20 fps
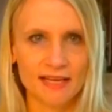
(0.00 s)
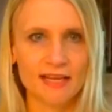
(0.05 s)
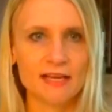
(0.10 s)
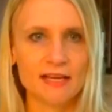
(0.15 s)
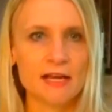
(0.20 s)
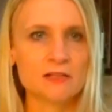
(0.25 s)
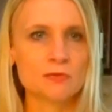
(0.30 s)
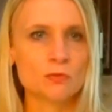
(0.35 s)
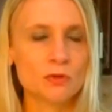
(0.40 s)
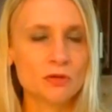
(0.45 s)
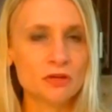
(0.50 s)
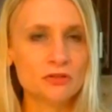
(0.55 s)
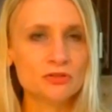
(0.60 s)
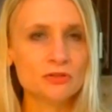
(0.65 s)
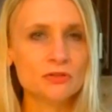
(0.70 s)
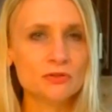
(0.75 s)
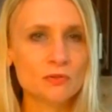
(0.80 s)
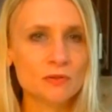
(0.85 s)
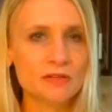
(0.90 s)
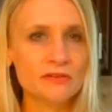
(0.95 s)
has
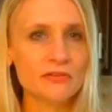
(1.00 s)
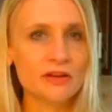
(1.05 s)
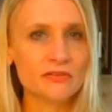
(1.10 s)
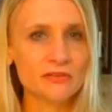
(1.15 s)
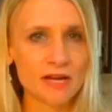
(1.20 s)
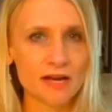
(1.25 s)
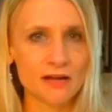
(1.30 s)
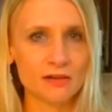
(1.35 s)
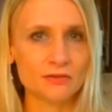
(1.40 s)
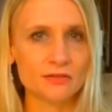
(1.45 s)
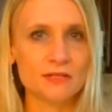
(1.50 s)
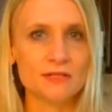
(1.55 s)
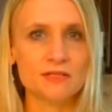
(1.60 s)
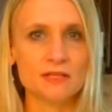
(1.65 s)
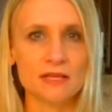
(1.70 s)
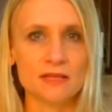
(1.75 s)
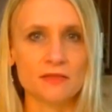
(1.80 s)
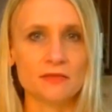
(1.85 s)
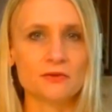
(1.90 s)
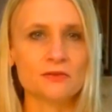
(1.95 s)
125
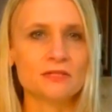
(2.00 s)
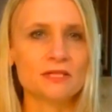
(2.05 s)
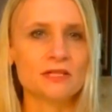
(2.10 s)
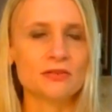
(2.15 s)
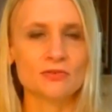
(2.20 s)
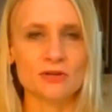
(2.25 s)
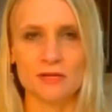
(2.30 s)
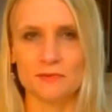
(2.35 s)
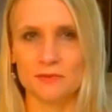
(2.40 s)
calories and 13 grams